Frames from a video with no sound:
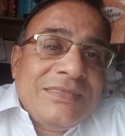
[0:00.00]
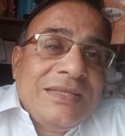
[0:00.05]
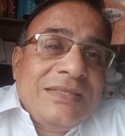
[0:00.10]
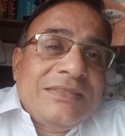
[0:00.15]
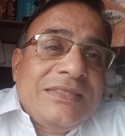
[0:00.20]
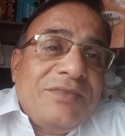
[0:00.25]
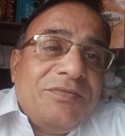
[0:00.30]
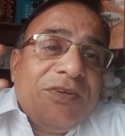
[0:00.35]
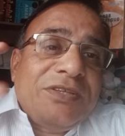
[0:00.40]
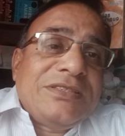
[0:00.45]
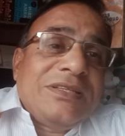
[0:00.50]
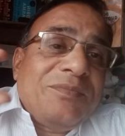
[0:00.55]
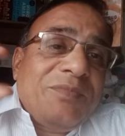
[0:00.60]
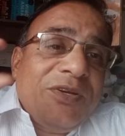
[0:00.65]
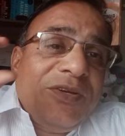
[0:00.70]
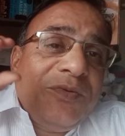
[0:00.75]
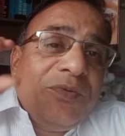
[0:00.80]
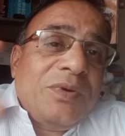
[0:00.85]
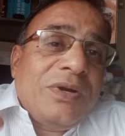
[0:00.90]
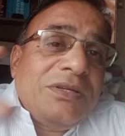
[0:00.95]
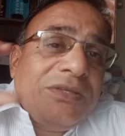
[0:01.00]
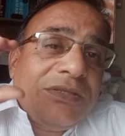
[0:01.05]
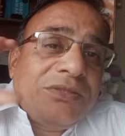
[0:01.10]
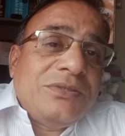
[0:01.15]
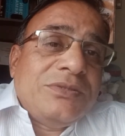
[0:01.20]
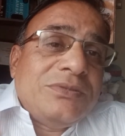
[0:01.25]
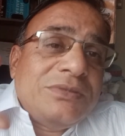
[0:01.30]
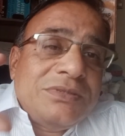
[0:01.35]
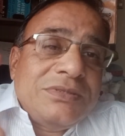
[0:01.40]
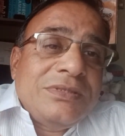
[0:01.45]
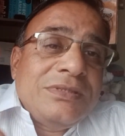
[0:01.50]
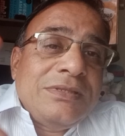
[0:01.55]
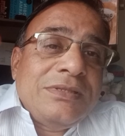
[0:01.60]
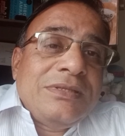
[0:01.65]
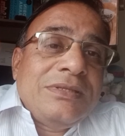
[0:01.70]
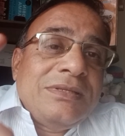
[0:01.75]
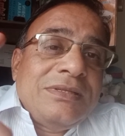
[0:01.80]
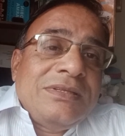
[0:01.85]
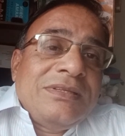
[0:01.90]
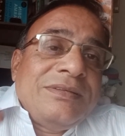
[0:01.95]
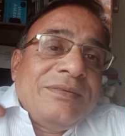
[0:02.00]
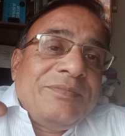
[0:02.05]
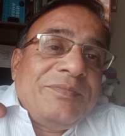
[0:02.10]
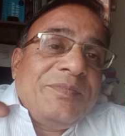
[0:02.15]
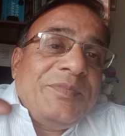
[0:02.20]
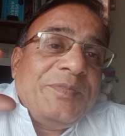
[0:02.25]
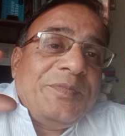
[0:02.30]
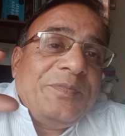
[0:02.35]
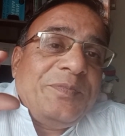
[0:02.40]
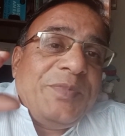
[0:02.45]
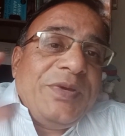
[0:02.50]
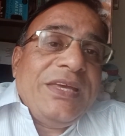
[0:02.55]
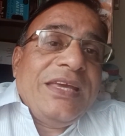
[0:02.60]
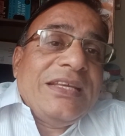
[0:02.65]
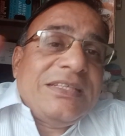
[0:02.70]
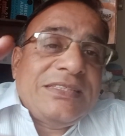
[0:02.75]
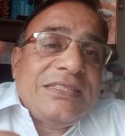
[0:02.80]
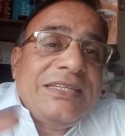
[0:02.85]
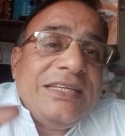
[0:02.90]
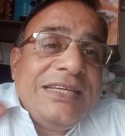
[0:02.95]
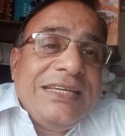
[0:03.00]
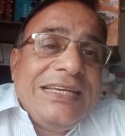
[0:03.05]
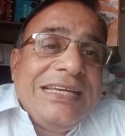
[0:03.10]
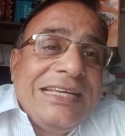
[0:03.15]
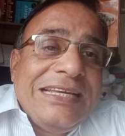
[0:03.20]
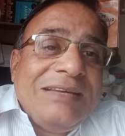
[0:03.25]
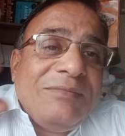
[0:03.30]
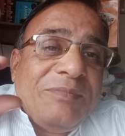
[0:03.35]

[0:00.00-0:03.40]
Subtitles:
Say for example, you want to do PhD in